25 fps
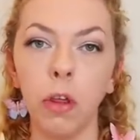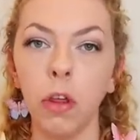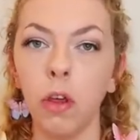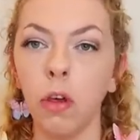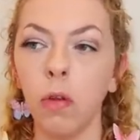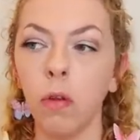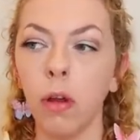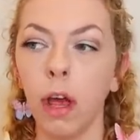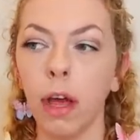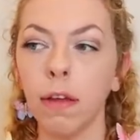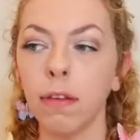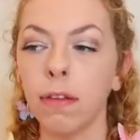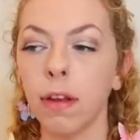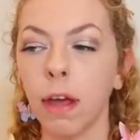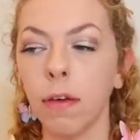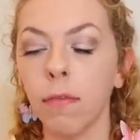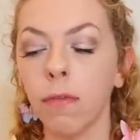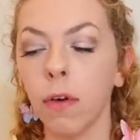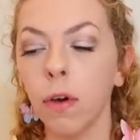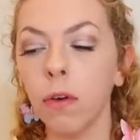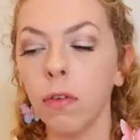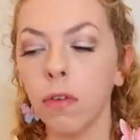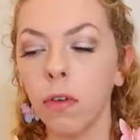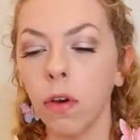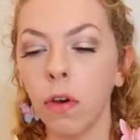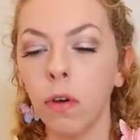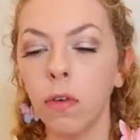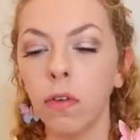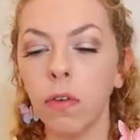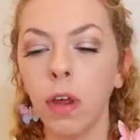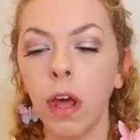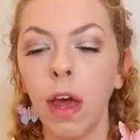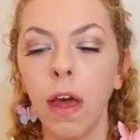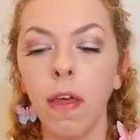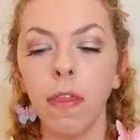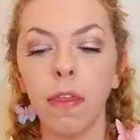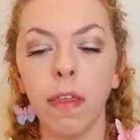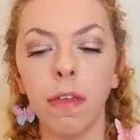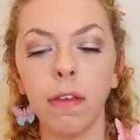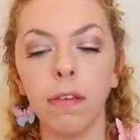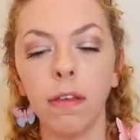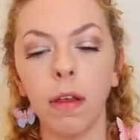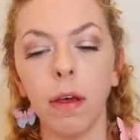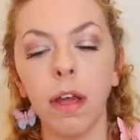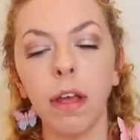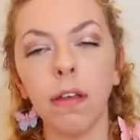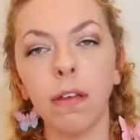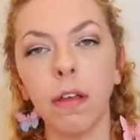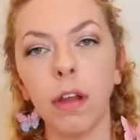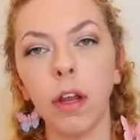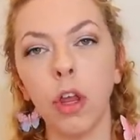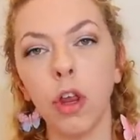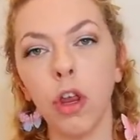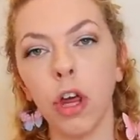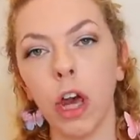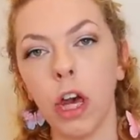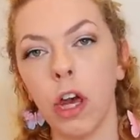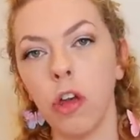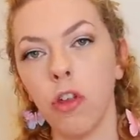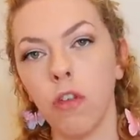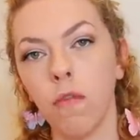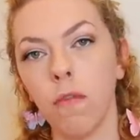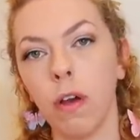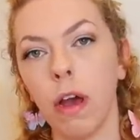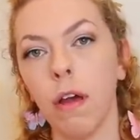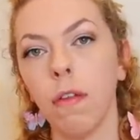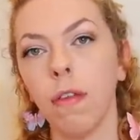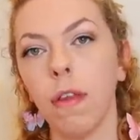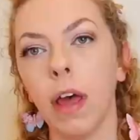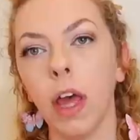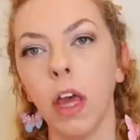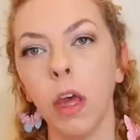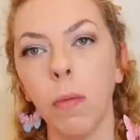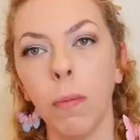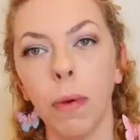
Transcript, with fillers: and you like to take photos, the site is going to change around that.